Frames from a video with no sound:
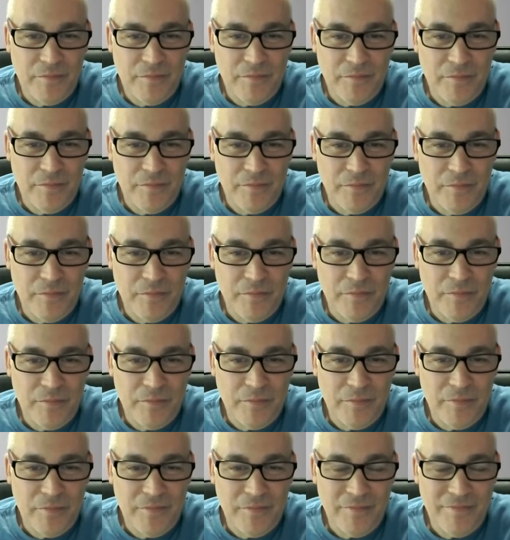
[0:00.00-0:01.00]

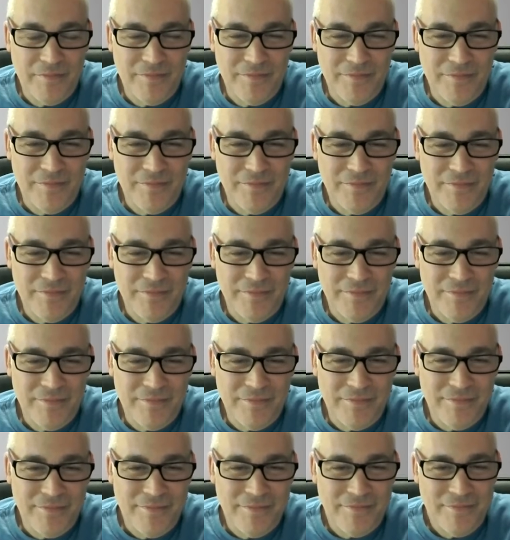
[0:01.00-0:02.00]

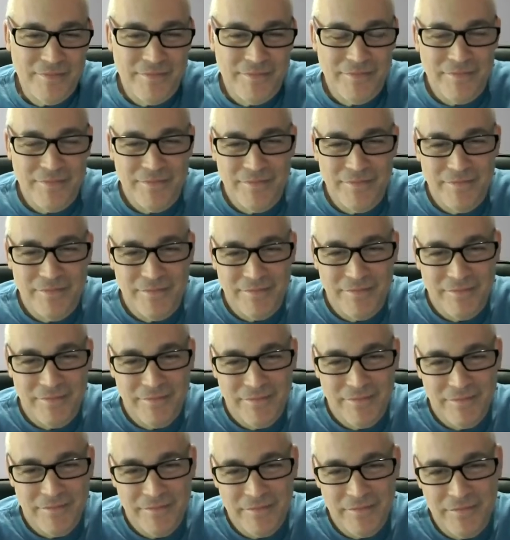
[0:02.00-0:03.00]

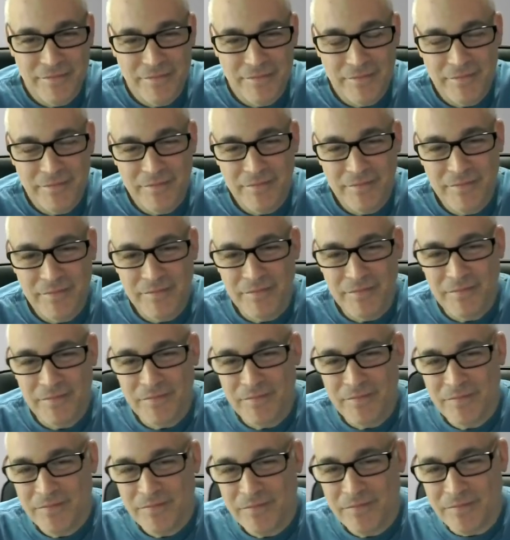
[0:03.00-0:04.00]

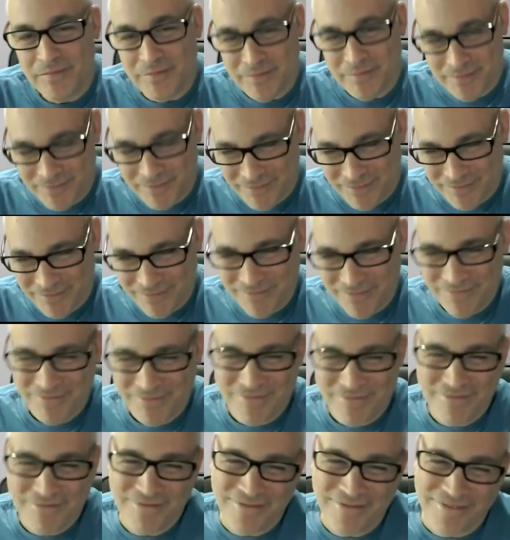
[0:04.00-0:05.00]

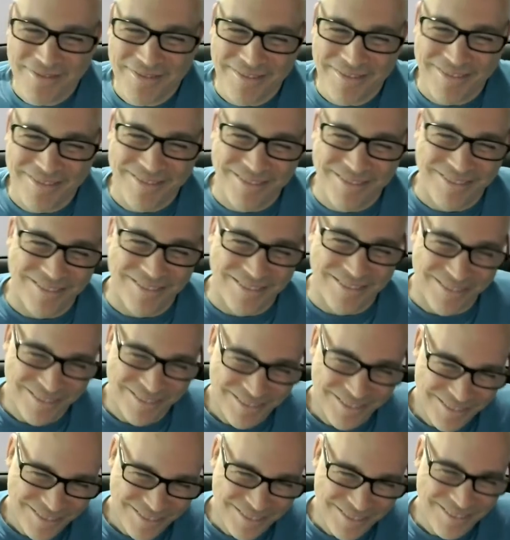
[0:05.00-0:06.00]

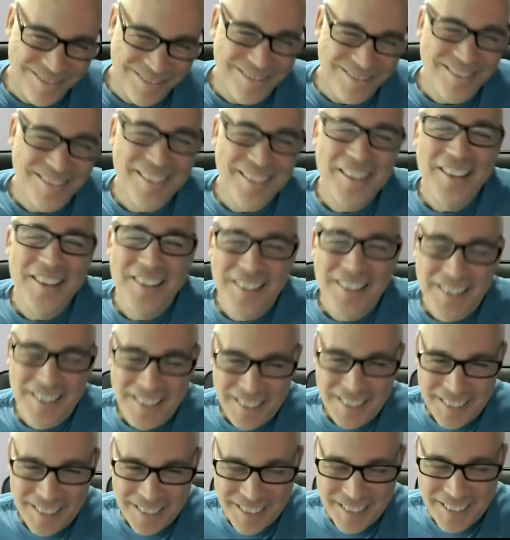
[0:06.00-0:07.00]

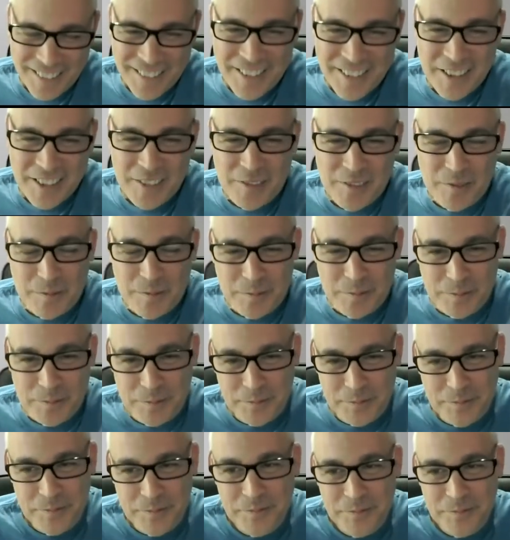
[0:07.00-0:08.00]
[no speech]